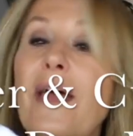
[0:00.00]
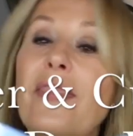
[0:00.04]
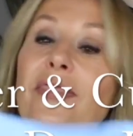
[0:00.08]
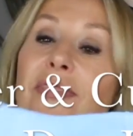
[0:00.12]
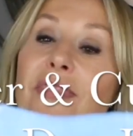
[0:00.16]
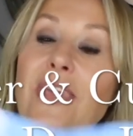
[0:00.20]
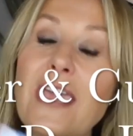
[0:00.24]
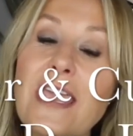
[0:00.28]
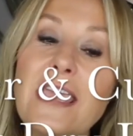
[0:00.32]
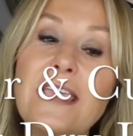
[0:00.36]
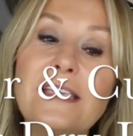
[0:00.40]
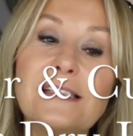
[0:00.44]

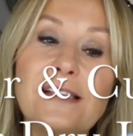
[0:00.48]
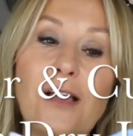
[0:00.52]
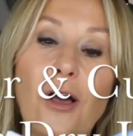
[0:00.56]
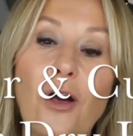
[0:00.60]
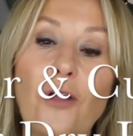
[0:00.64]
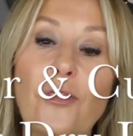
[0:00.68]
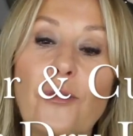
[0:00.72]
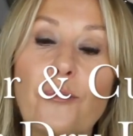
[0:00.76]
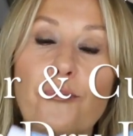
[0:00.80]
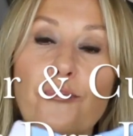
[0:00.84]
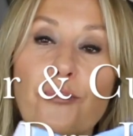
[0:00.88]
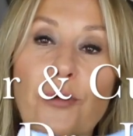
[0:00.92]
And these
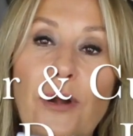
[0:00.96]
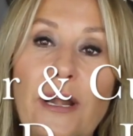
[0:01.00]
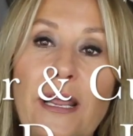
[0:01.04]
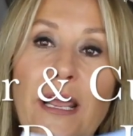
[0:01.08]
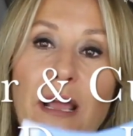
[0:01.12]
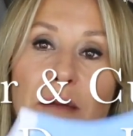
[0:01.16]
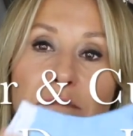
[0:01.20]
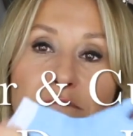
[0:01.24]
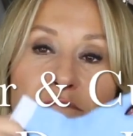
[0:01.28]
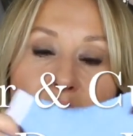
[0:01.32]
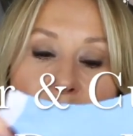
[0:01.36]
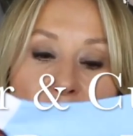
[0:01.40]
are the
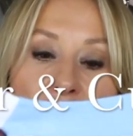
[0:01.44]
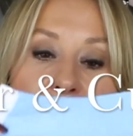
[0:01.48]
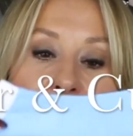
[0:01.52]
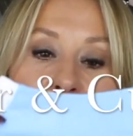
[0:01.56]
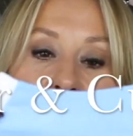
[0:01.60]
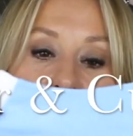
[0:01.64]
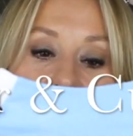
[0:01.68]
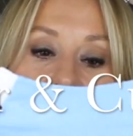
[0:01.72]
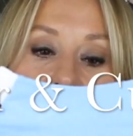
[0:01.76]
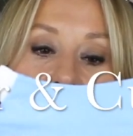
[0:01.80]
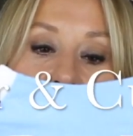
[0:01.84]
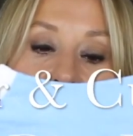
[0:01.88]
brilliant
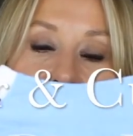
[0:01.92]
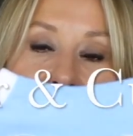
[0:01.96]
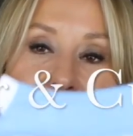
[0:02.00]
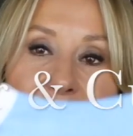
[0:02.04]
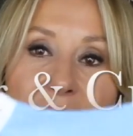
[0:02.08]
Margarit